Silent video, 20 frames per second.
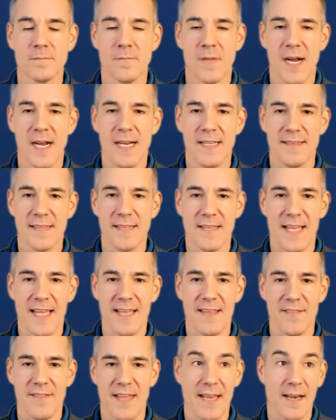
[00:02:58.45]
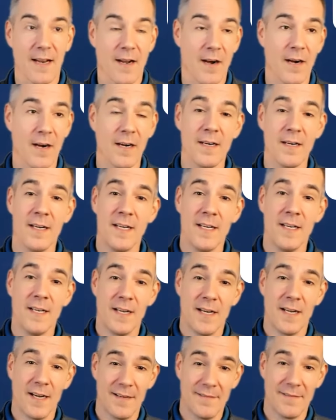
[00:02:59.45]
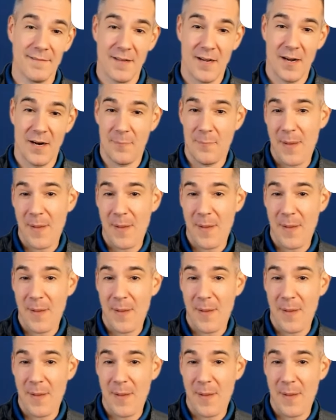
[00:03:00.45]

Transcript: right? That that that our our